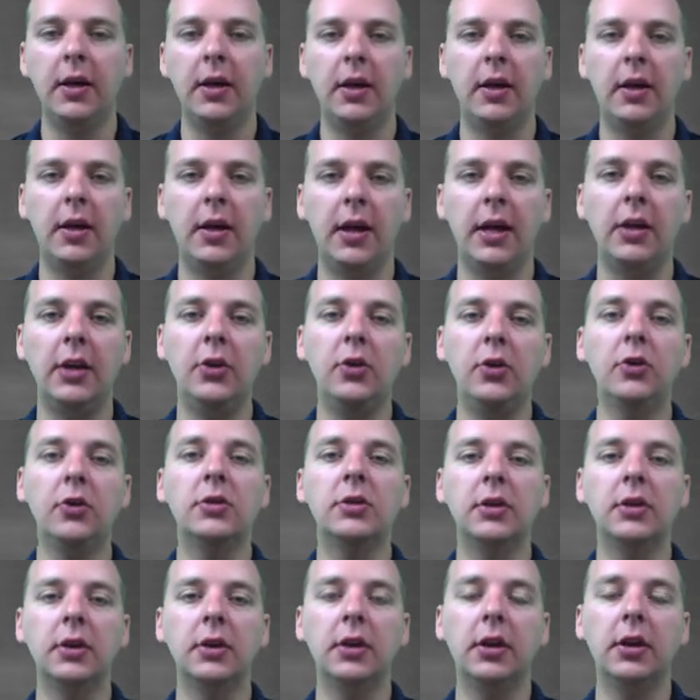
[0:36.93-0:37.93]
Uh, and
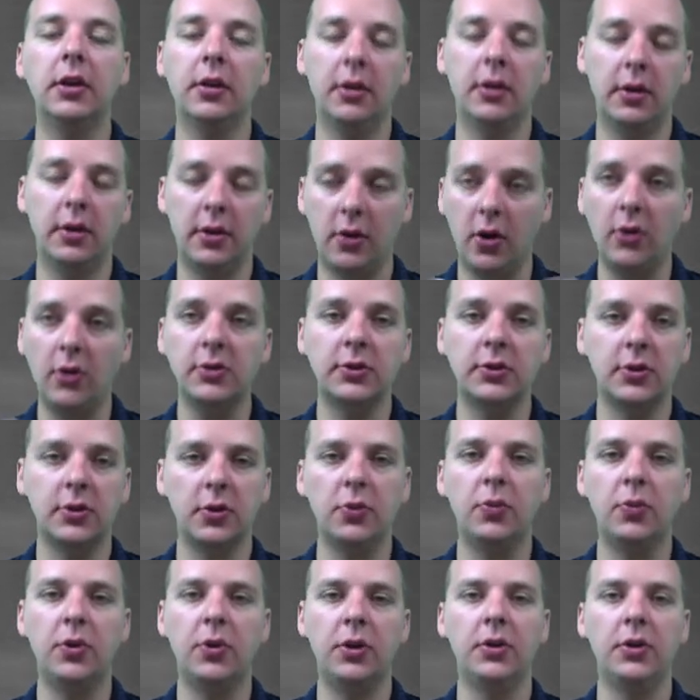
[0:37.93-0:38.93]
usually
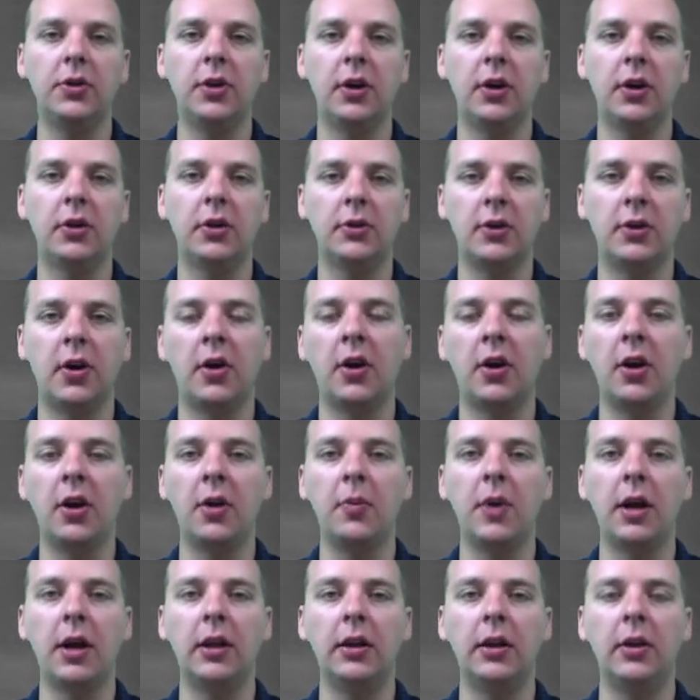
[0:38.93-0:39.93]
also when you're t talking
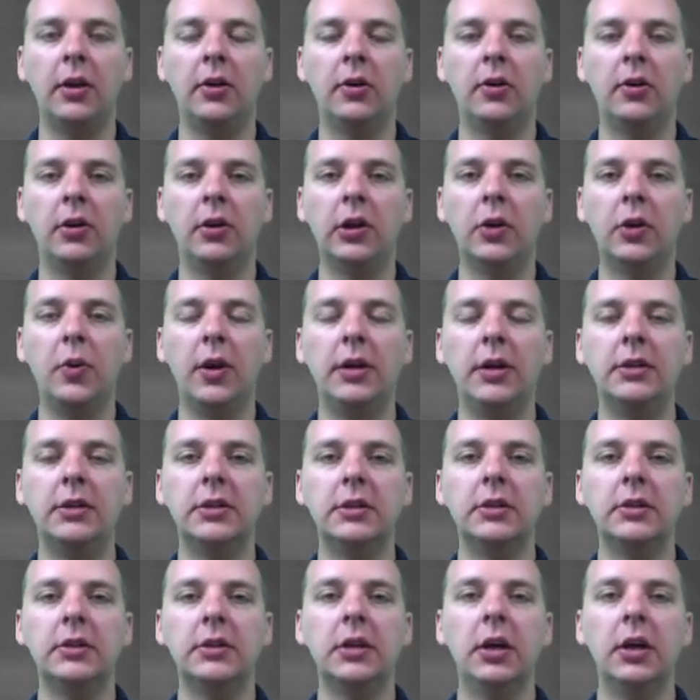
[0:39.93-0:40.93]
about literal
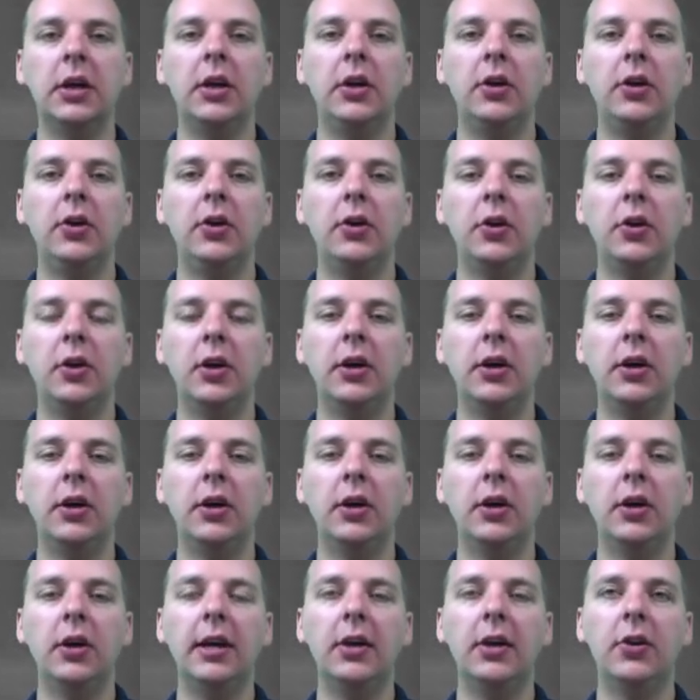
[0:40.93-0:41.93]
equations, you're
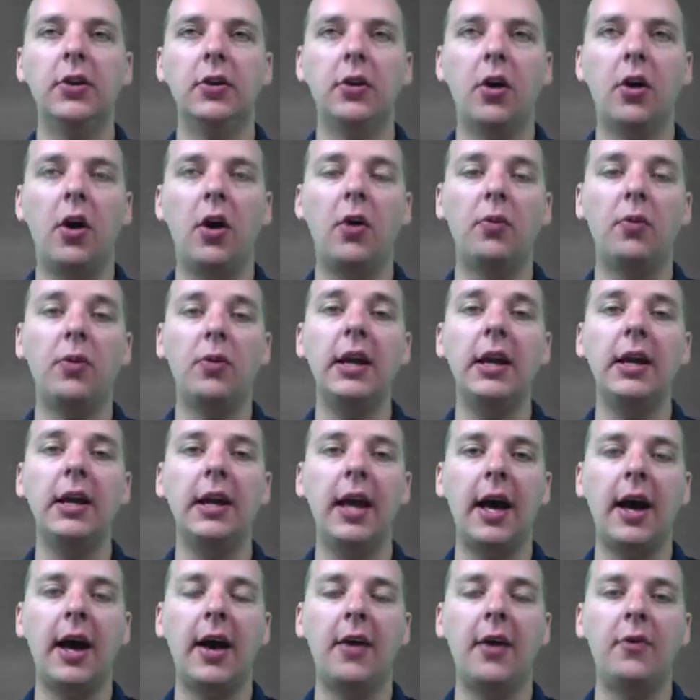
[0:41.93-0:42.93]
gonna either already
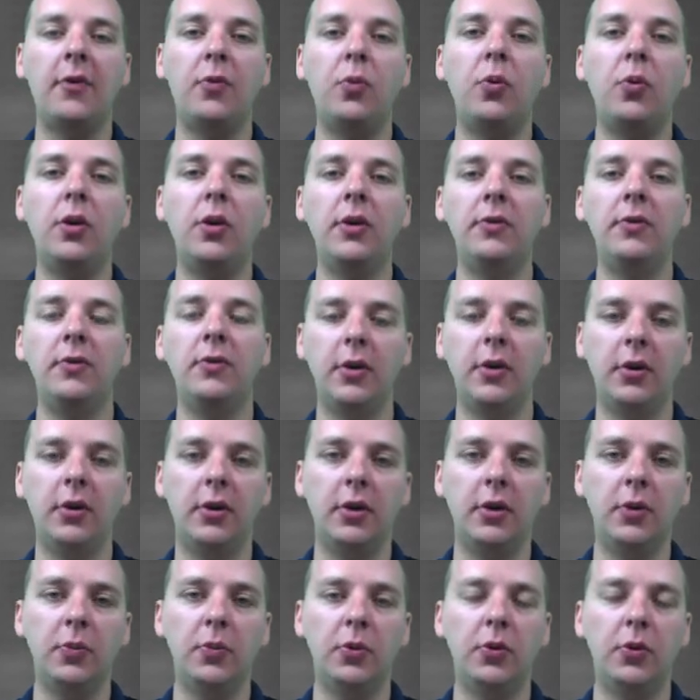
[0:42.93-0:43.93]
have one
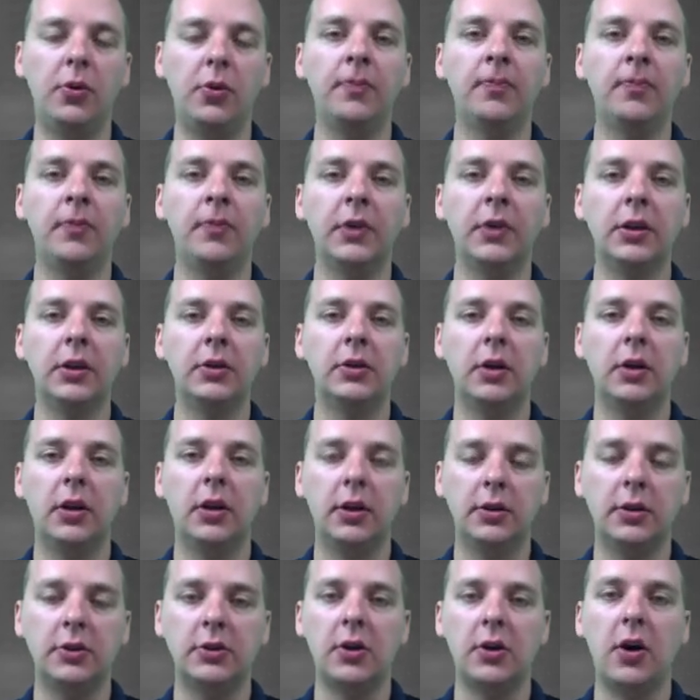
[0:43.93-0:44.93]
variable
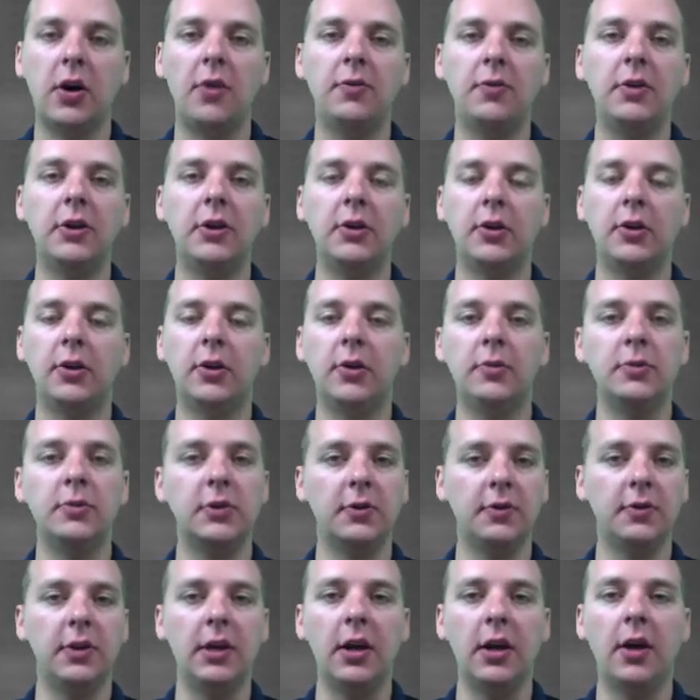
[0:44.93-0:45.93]
Uh, solved in terms
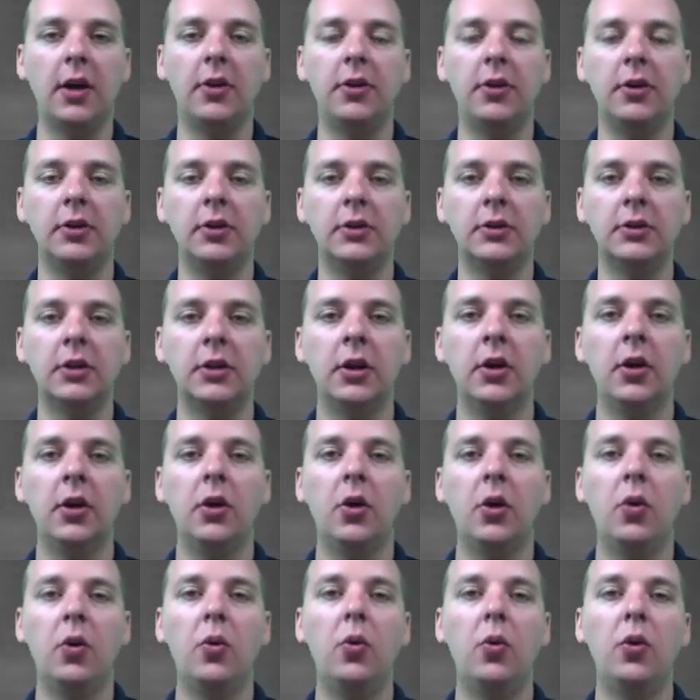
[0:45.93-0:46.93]
of the others,
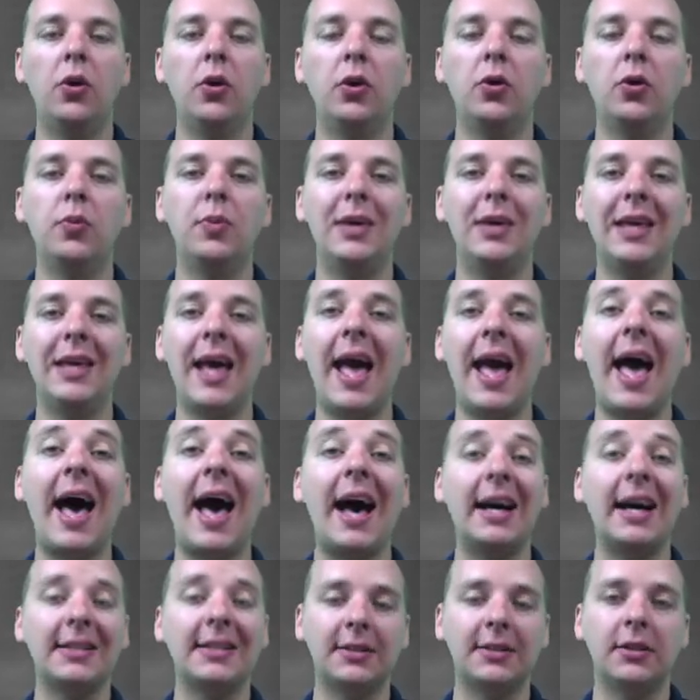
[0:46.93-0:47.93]
or you'll be
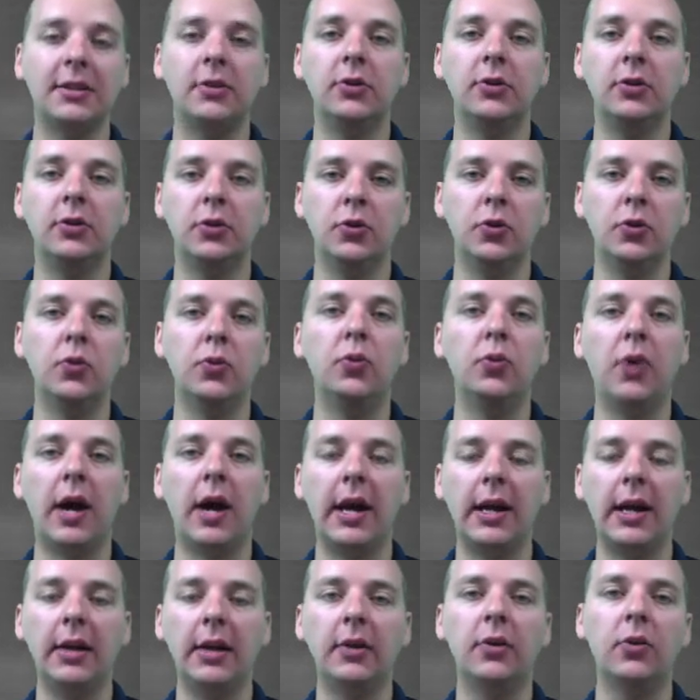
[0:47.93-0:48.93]
asked to
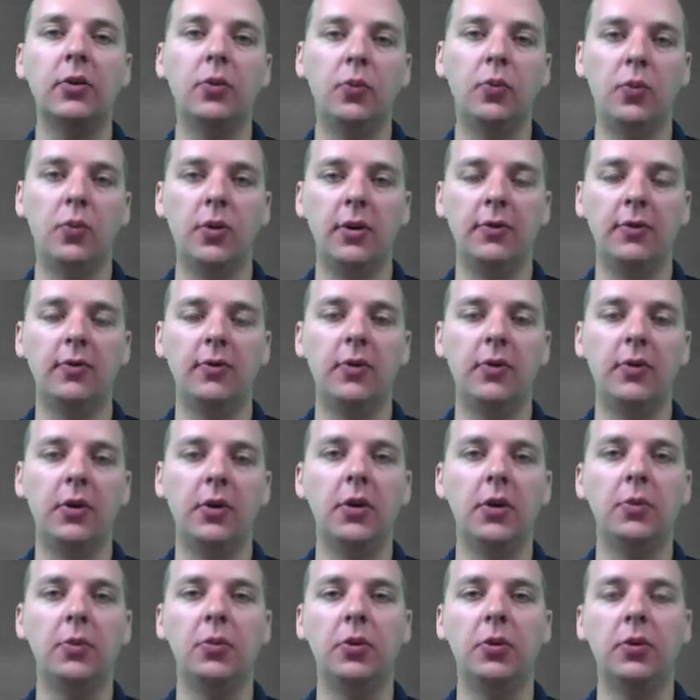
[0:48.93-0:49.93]
write one
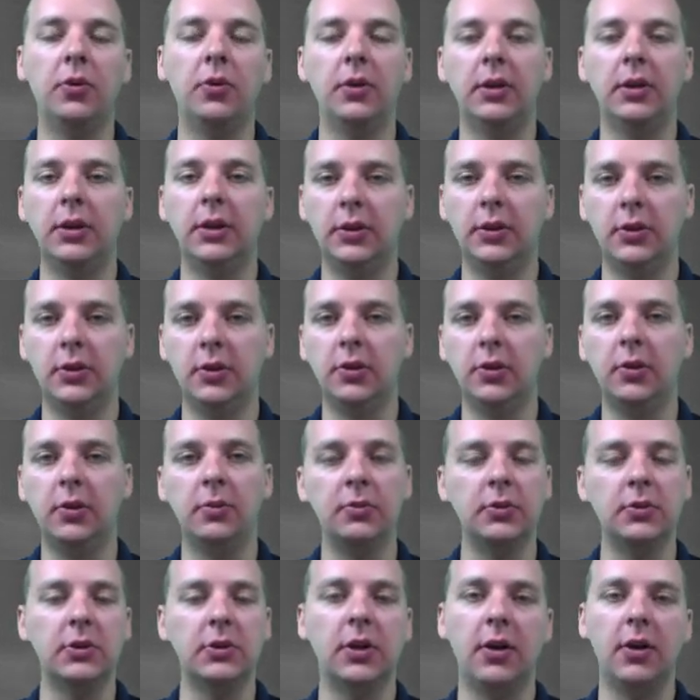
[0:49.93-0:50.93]
variable in
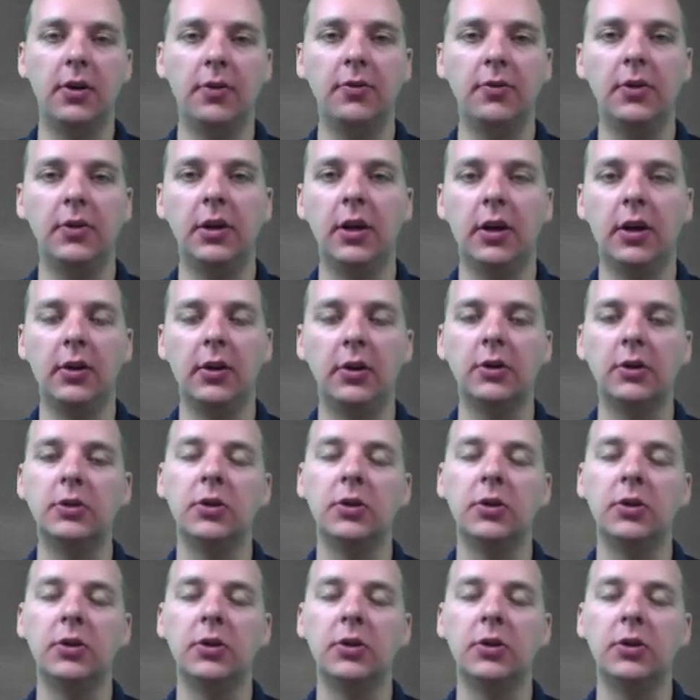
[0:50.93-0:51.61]
terms of the other.